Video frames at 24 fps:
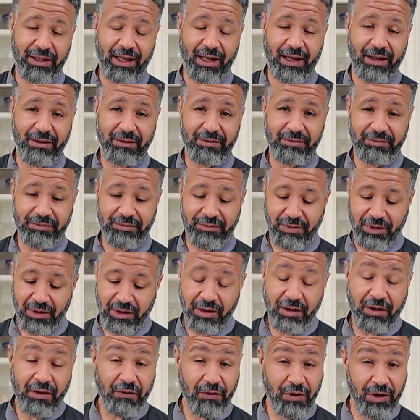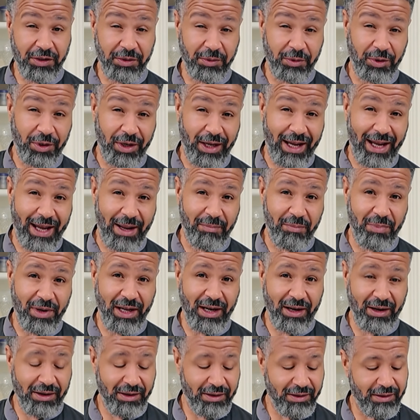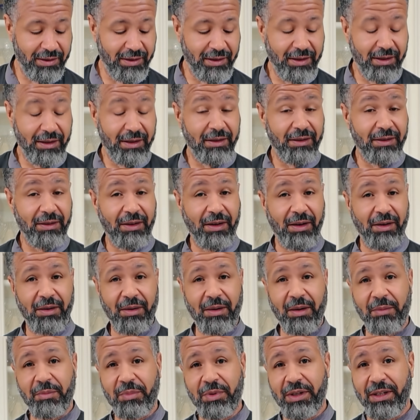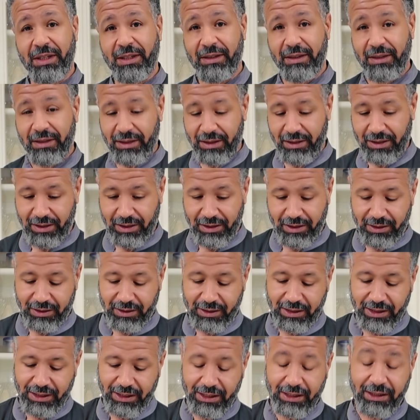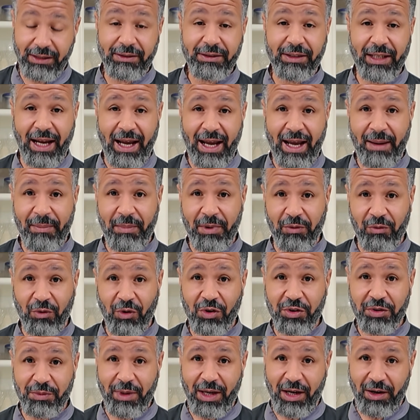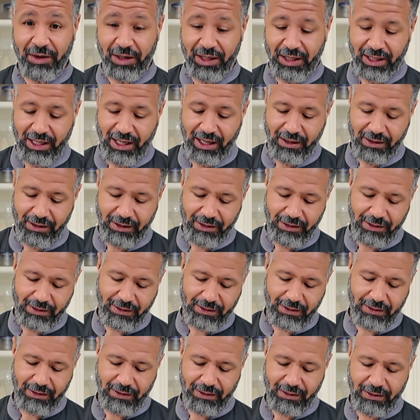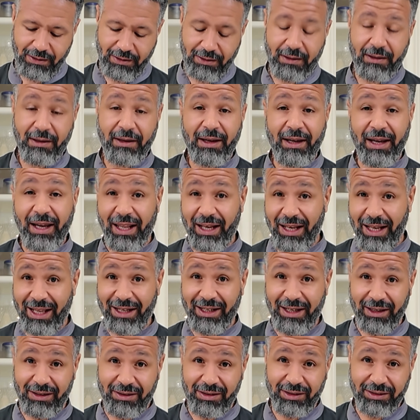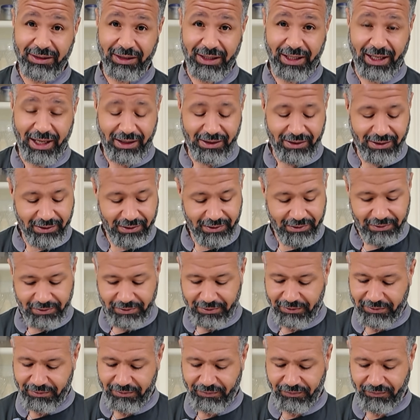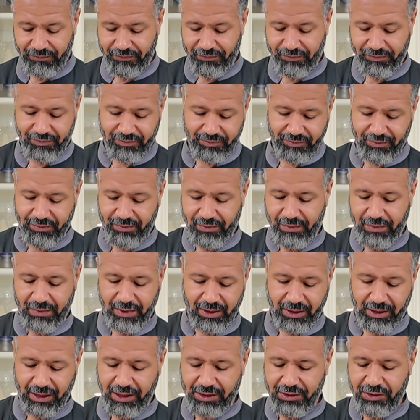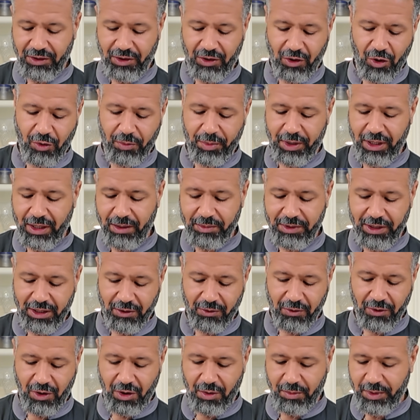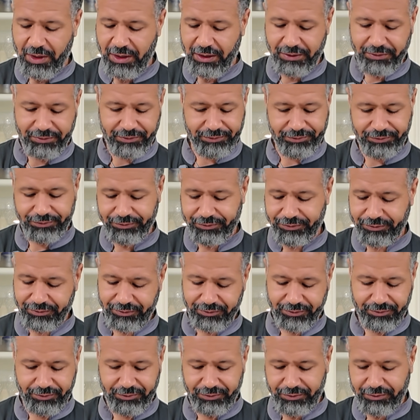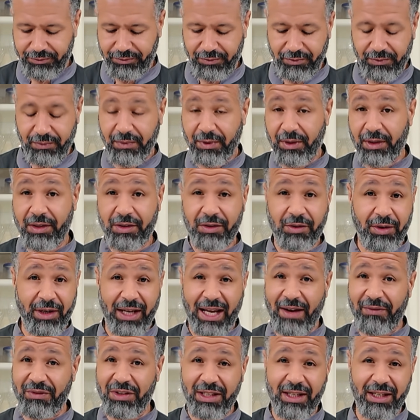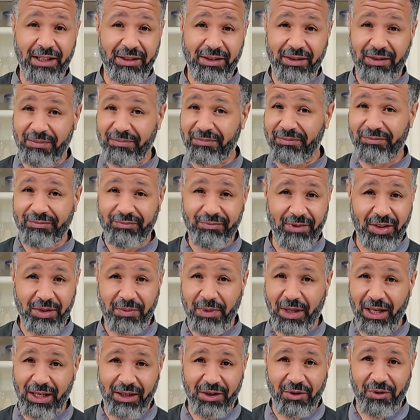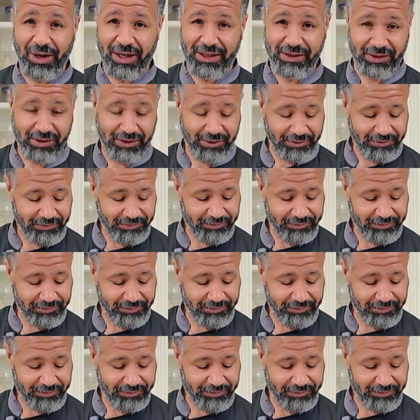down. First I'm gonna add butter, and I'm gonna put the thyme and rosemary in there and let that cook together. I think it's gonna open up the aroma. It's gonna have your kitchen smelling crazy.